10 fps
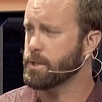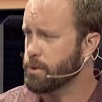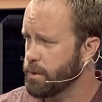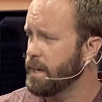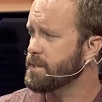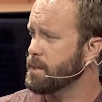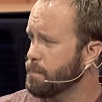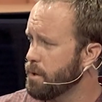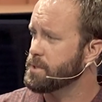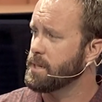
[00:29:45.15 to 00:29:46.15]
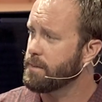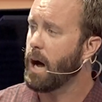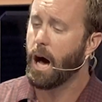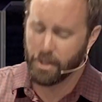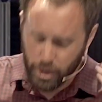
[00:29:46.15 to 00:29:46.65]
the grace and mercy of
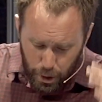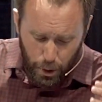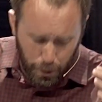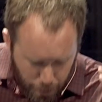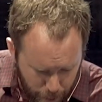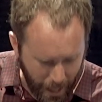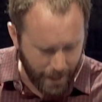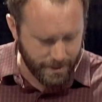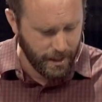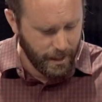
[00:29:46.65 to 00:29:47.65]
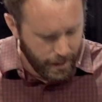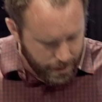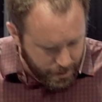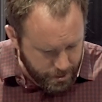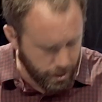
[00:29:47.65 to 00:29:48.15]
God that you do not
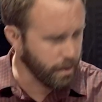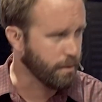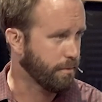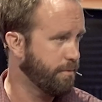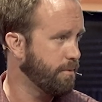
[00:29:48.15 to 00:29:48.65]
deserve.